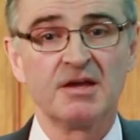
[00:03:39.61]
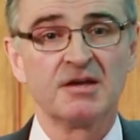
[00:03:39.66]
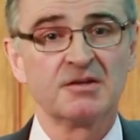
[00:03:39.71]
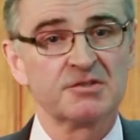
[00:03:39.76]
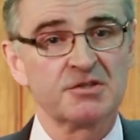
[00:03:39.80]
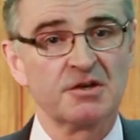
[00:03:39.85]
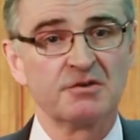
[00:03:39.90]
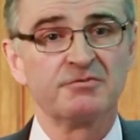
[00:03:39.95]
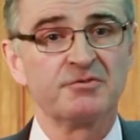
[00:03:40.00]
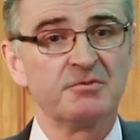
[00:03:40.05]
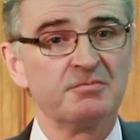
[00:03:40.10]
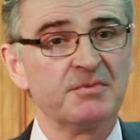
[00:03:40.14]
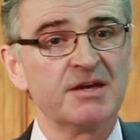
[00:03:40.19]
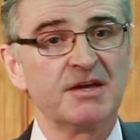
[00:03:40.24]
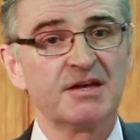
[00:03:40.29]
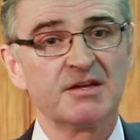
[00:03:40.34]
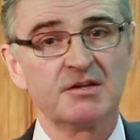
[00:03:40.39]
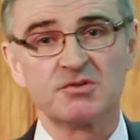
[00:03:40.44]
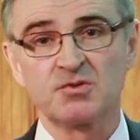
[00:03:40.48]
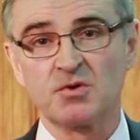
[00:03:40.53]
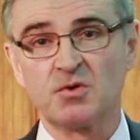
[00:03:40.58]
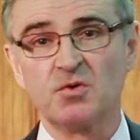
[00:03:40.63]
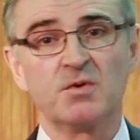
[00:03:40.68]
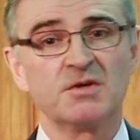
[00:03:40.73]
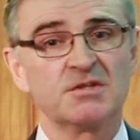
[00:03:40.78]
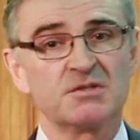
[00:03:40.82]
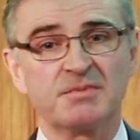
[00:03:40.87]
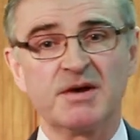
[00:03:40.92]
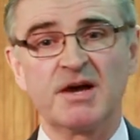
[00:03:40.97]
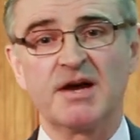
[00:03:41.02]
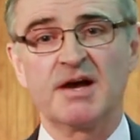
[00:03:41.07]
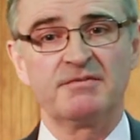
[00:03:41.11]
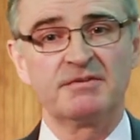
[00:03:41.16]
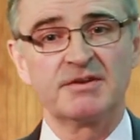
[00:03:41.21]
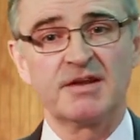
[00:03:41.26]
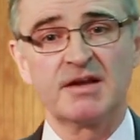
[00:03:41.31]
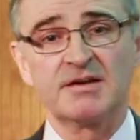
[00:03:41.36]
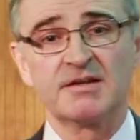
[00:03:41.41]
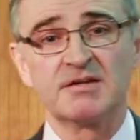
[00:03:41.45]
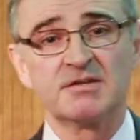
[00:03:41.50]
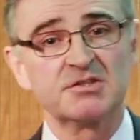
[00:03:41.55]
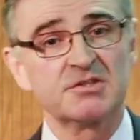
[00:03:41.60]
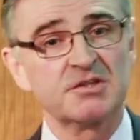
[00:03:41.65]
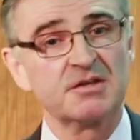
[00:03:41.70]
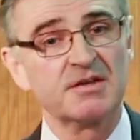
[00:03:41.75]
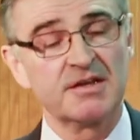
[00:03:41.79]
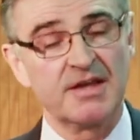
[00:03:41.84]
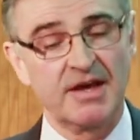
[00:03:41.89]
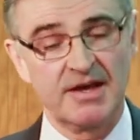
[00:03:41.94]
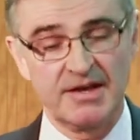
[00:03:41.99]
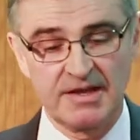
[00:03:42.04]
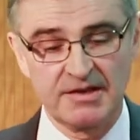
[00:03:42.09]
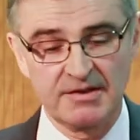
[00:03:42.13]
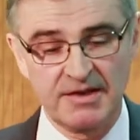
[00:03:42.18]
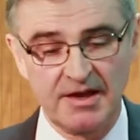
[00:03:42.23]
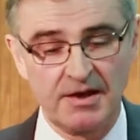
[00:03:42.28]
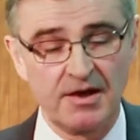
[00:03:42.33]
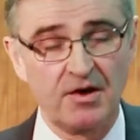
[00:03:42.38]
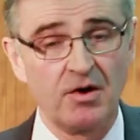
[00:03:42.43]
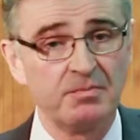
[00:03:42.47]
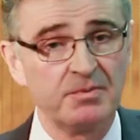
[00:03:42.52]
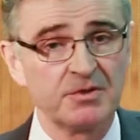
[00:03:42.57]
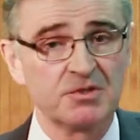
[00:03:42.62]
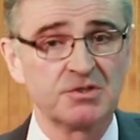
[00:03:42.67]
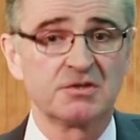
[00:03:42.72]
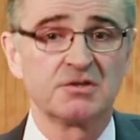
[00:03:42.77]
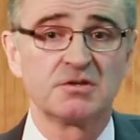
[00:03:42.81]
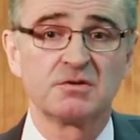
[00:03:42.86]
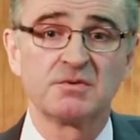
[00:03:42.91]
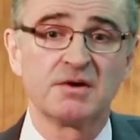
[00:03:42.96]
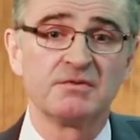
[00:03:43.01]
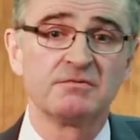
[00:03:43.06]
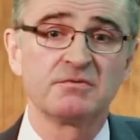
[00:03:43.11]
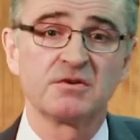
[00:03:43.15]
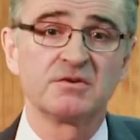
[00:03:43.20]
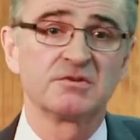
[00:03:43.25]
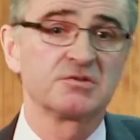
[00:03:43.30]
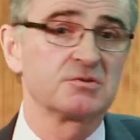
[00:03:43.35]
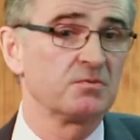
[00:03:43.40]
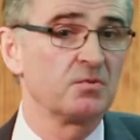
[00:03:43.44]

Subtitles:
So for me, it is always about having that leadership, that opportunity to influence.